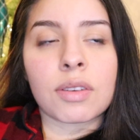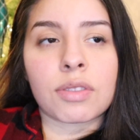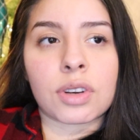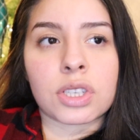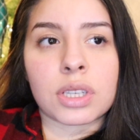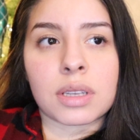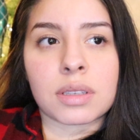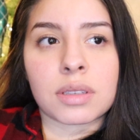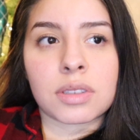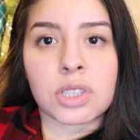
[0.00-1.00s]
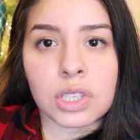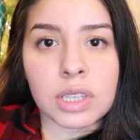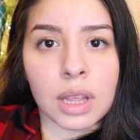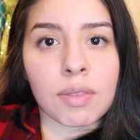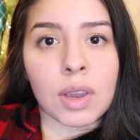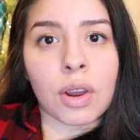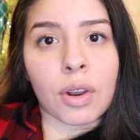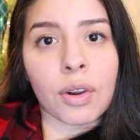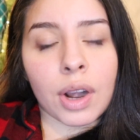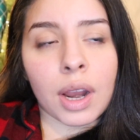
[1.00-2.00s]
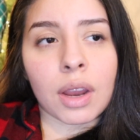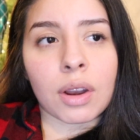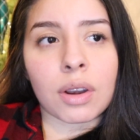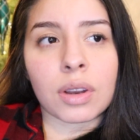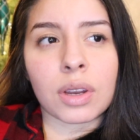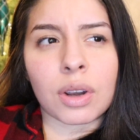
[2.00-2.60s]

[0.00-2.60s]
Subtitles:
Versus just leaving her crying